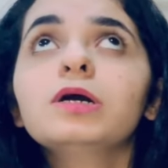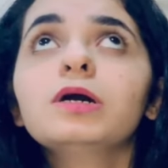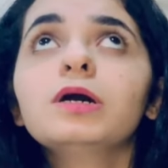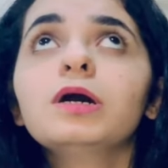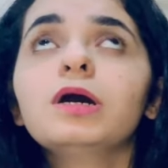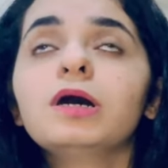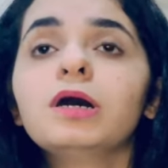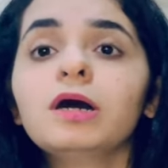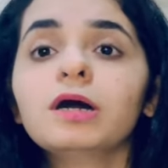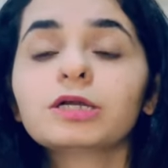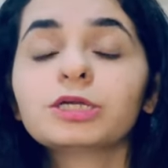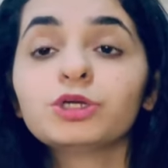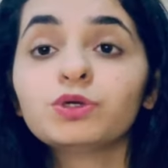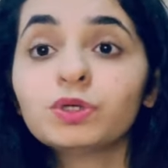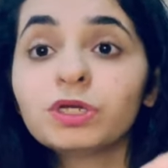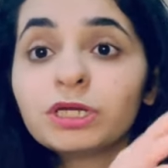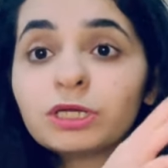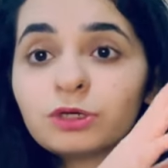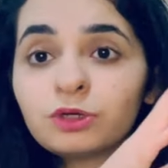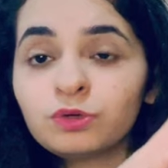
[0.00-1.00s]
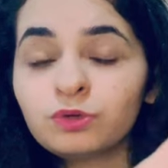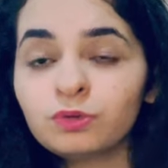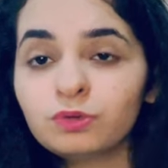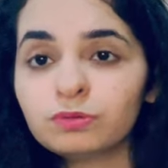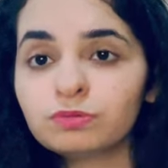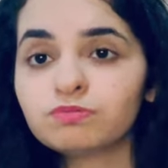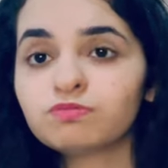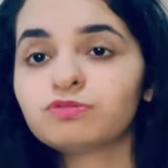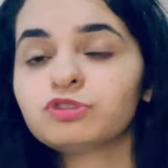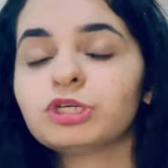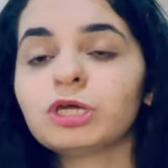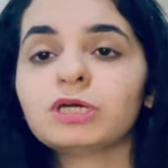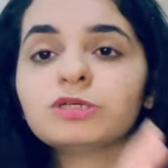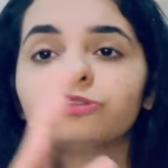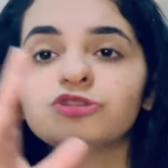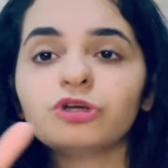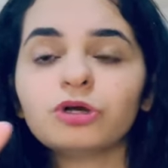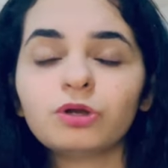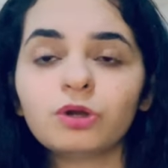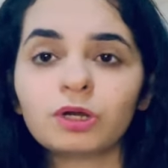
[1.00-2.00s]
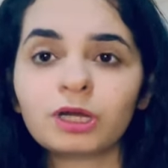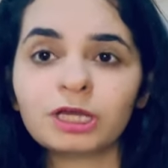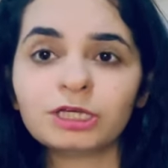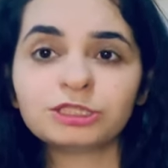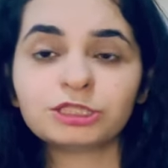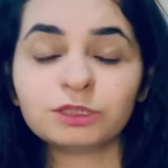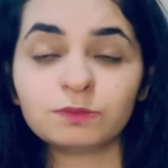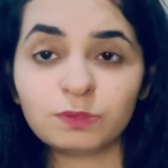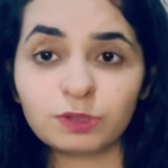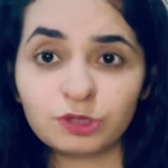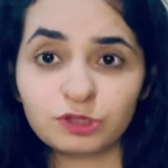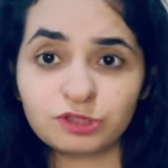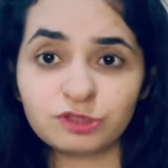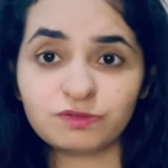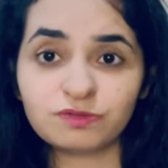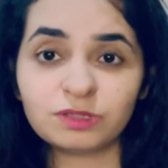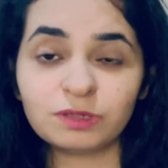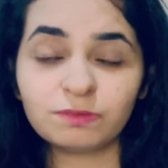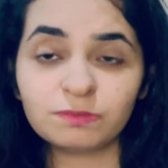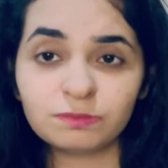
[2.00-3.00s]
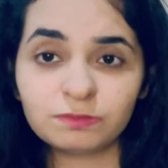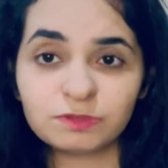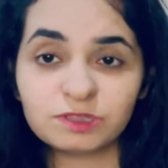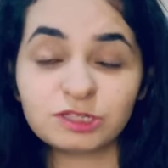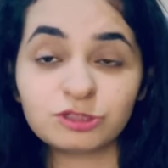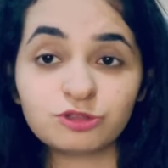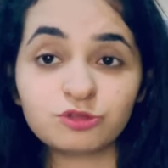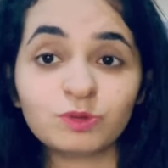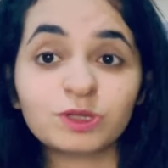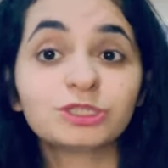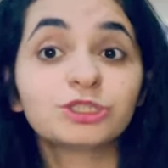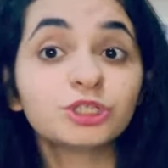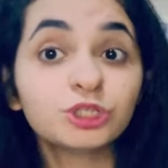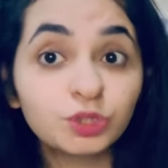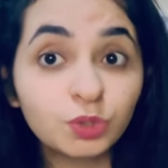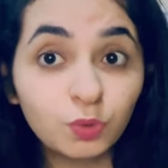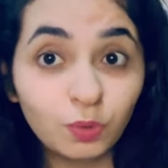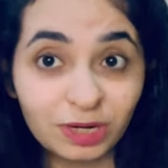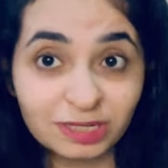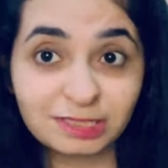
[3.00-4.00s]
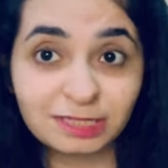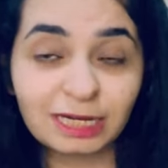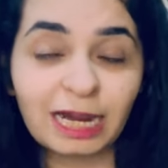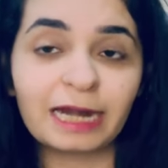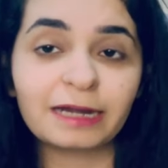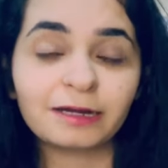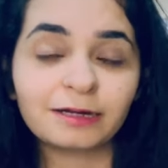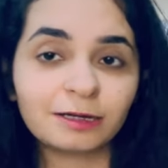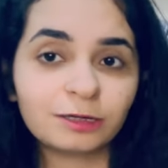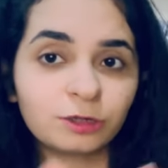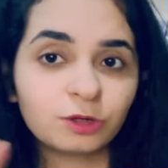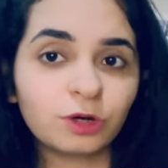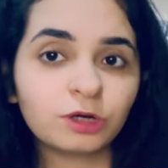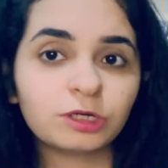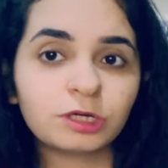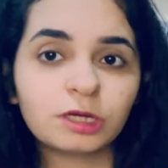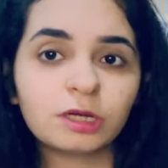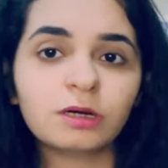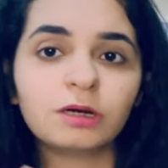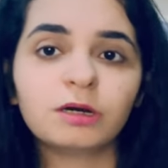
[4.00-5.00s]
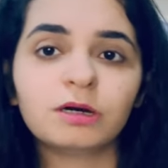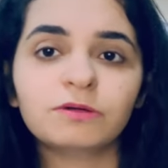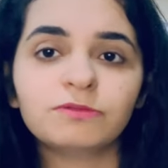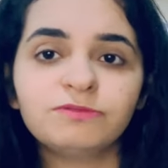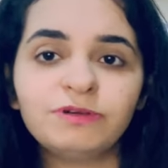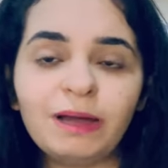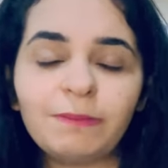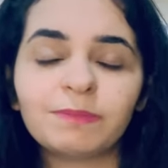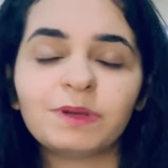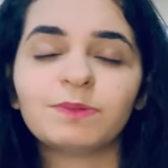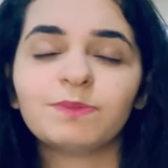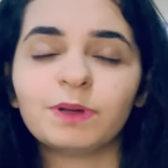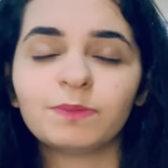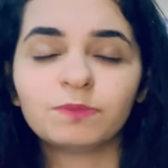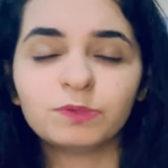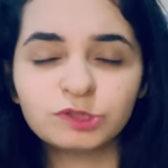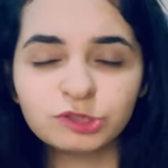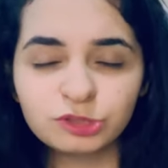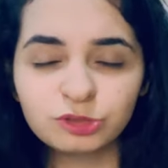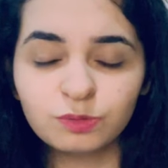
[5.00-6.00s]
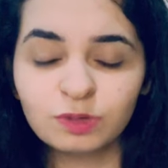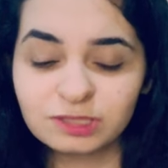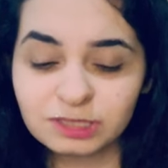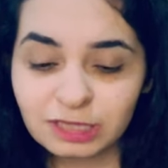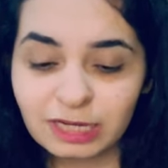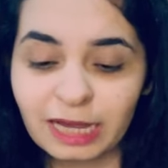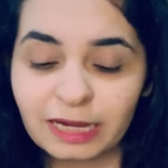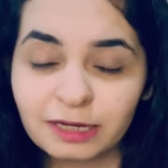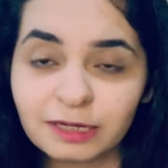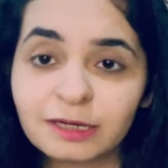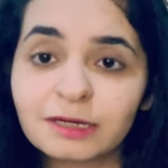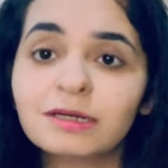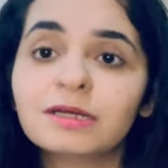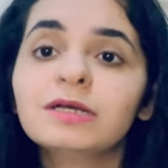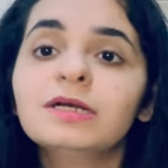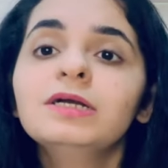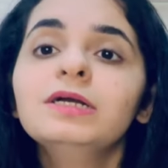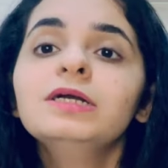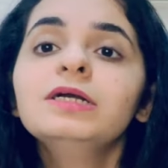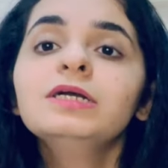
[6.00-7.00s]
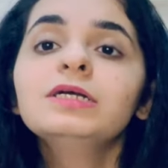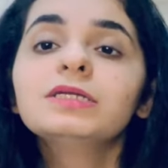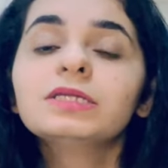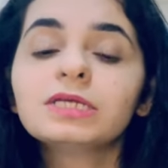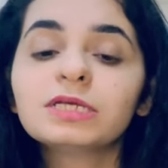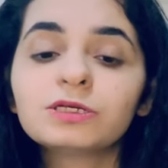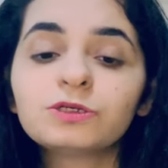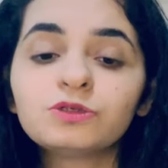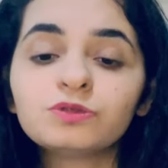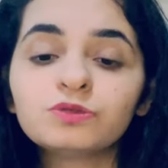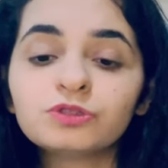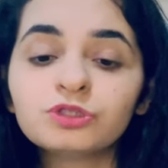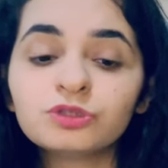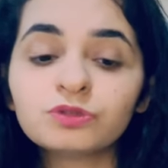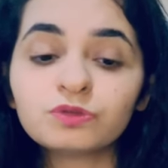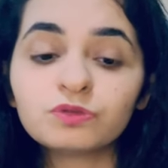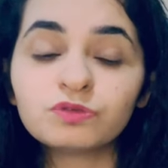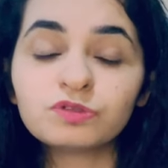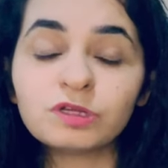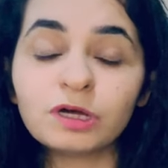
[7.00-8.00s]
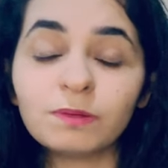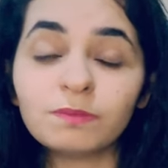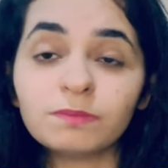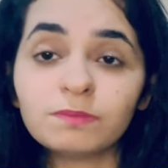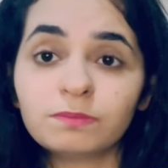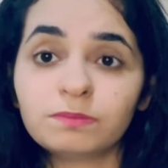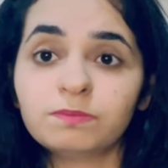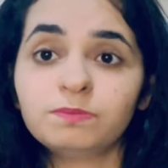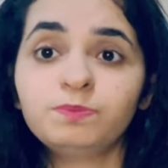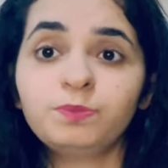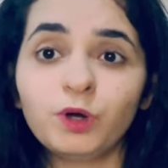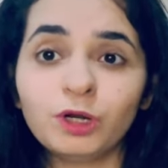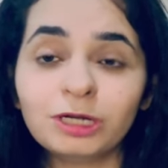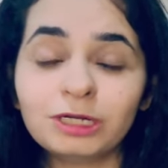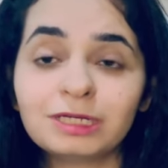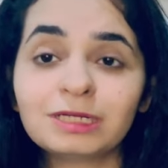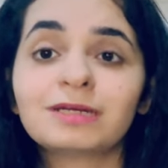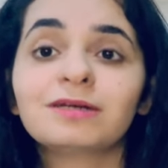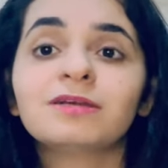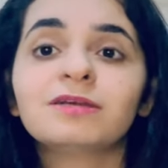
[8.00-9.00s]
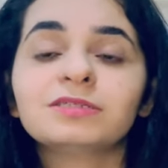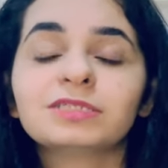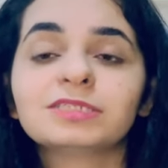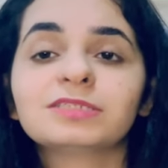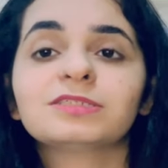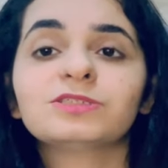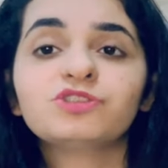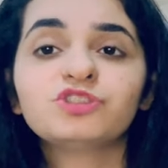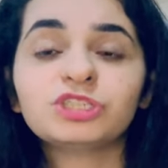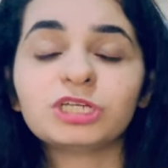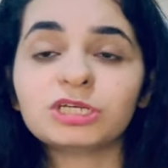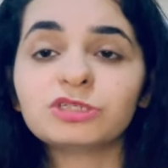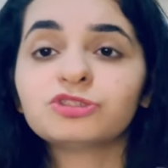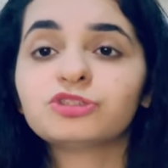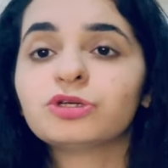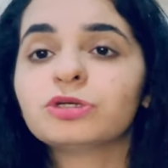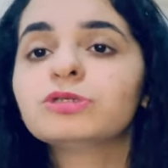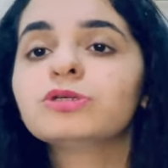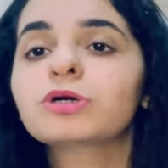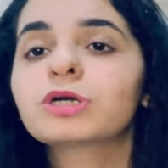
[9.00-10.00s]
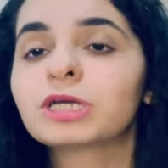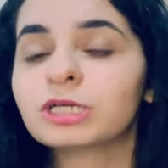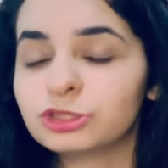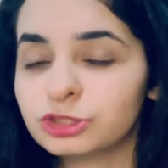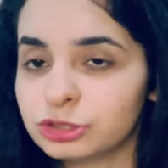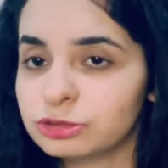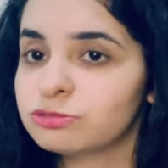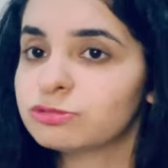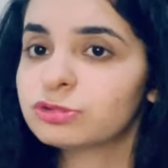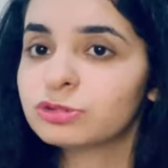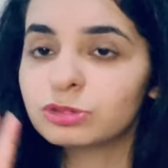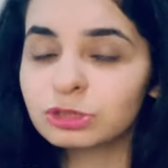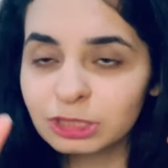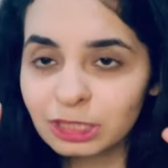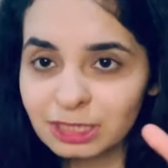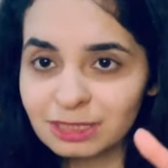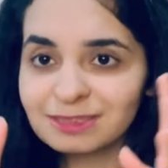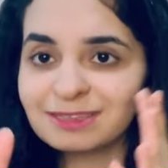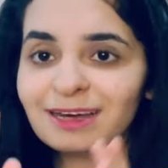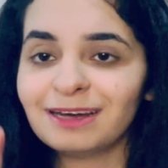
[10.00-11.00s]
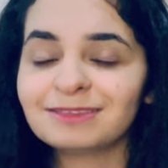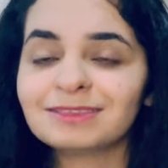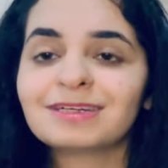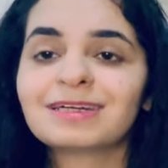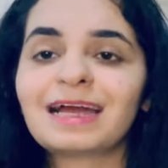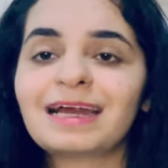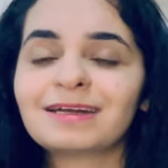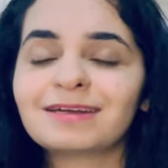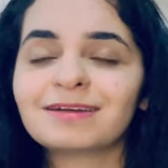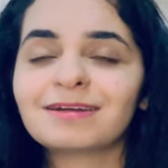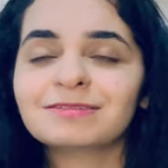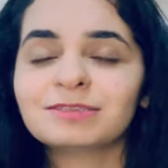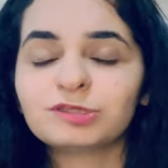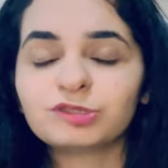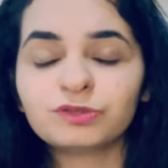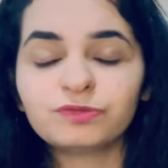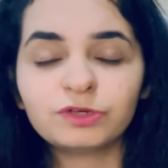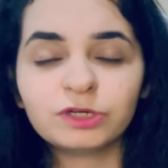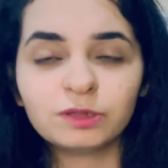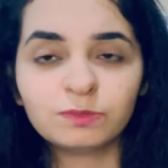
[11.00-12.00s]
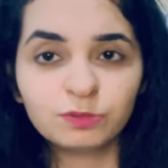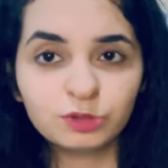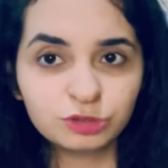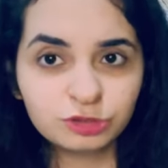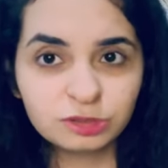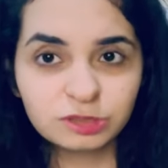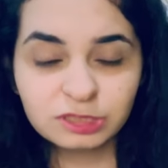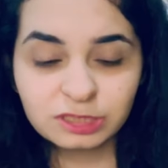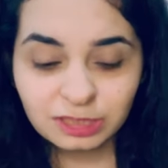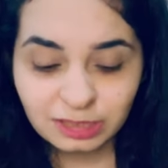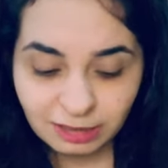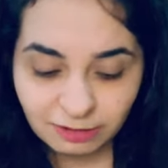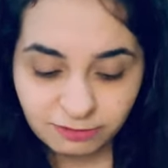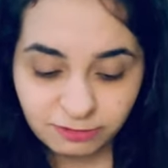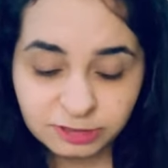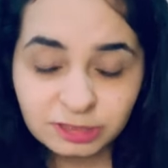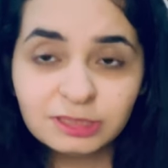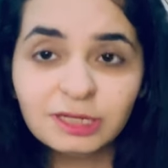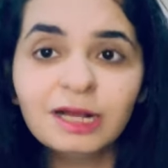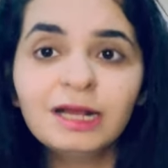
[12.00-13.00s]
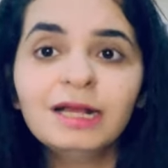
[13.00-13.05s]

uh, you need to change your location because of some situation you as a candidate not uh, family members you as a candidate need to due to some political reason change your location so these are the categories of an emergency deferral